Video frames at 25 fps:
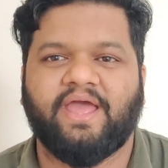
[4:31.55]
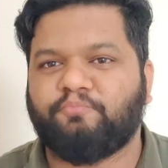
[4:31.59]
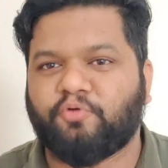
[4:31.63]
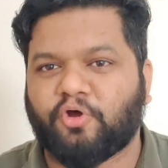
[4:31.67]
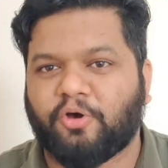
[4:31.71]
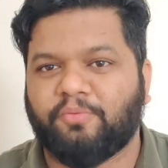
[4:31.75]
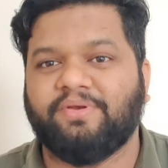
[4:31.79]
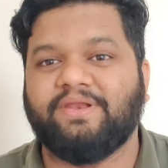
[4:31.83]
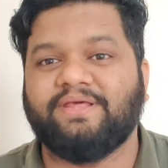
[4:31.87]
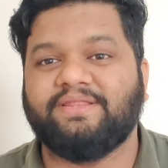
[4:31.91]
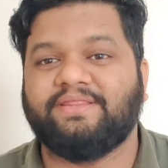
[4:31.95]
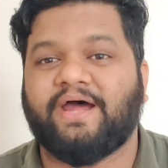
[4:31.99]

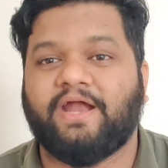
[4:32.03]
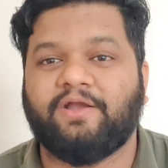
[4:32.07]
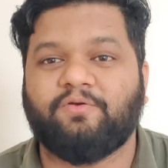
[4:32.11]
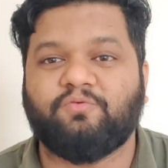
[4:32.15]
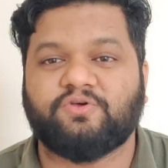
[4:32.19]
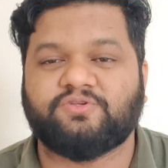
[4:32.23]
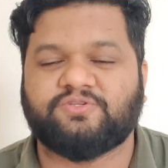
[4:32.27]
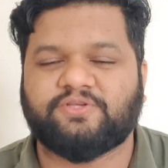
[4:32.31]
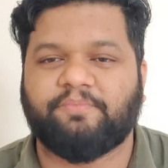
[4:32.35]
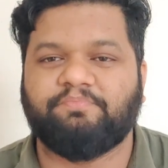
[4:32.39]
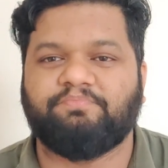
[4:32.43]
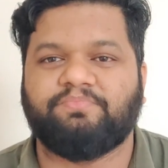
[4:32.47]
Probably that
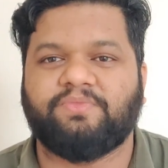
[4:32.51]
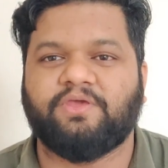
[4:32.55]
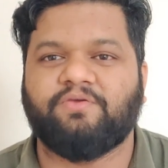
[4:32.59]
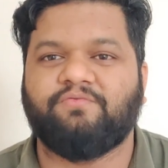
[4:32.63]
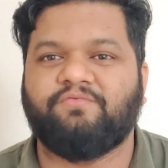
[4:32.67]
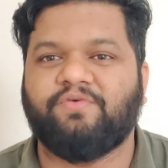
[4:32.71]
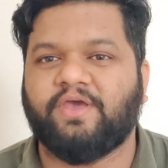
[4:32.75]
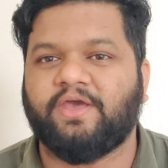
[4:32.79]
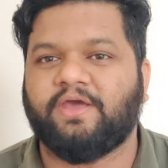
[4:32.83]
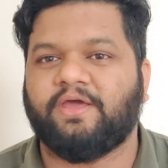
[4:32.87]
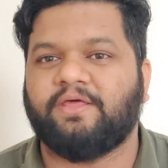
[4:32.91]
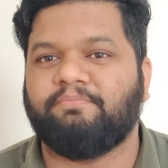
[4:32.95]
was something
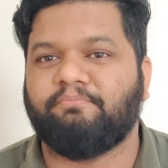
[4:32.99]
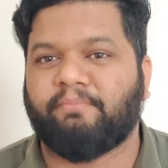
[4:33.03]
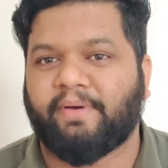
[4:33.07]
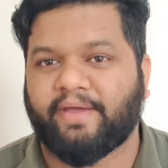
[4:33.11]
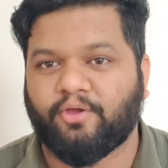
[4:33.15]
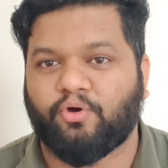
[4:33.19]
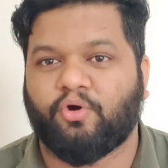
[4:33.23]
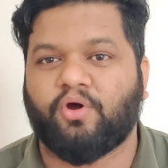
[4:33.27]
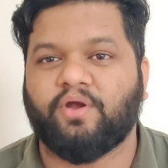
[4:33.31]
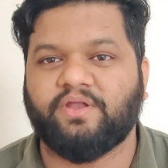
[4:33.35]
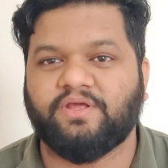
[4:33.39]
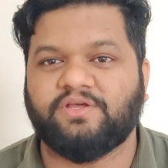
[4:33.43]
where my
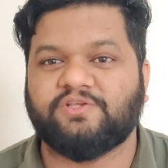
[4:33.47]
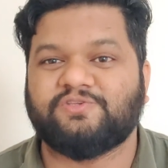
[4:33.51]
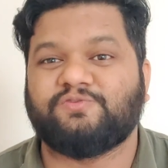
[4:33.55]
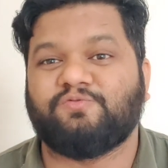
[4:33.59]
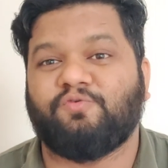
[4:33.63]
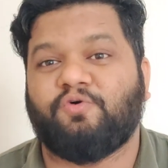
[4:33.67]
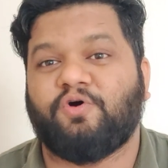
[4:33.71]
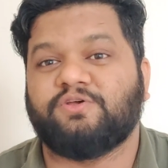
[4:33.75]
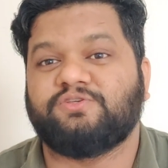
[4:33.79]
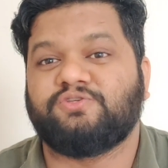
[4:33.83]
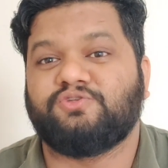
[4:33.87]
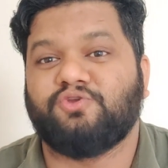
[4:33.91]
audience
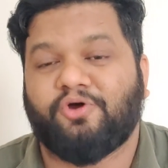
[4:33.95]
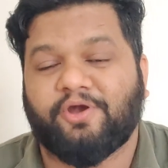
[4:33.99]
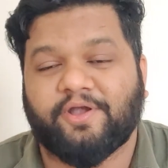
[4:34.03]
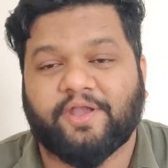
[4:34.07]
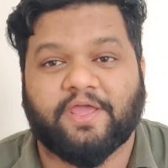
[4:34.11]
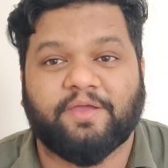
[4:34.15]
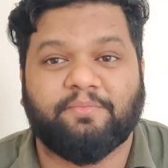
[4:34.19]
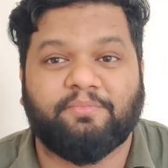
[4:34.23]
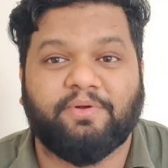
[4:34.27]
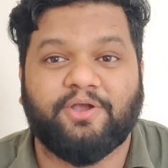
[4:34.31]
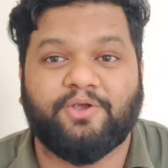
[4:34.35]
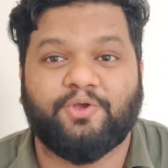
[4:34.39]
was not
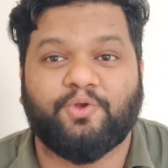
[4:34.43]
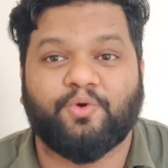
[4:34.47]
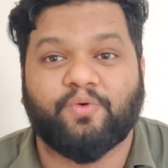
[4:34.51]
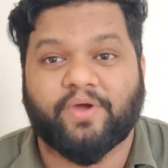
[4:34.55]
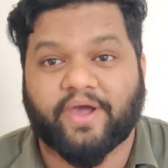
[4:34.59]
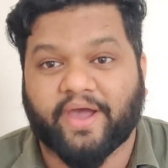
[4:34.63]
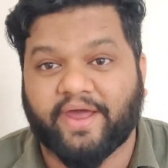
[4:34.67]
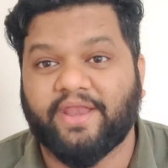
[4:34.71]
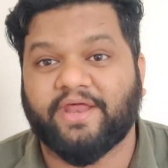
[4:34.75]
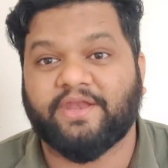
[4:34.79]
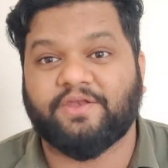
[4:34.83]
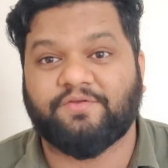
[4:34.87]
able to
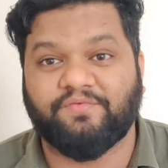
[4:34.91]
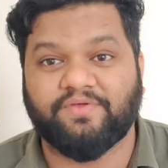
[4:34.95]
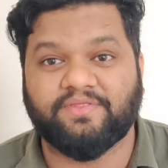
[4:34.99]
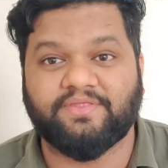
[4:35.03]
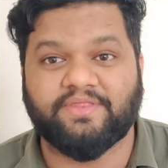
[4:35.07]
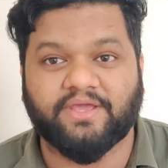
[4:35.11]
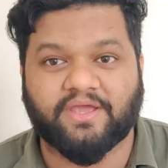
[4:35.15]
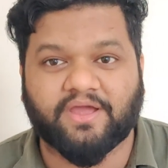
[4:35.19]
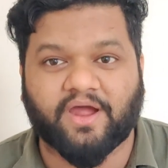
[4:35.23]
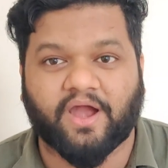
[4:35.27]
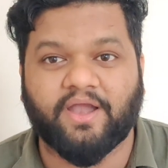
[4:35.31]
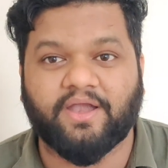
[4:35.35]
connect with
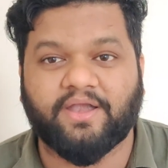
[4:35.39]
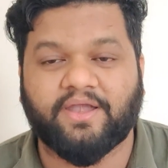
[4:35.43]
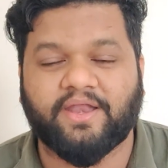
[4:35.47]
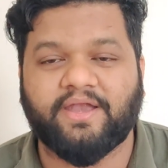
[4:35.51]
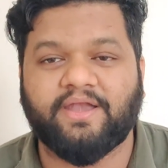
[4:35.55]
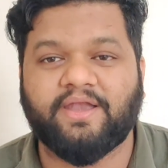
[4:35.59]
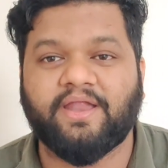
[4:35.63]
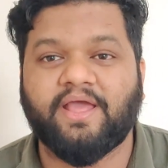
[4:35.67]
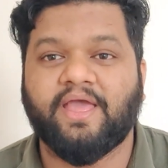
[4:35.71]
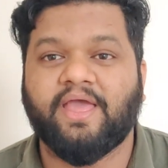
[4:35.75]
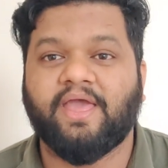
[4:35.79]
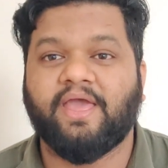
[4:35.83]
the
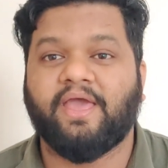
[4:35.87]
content.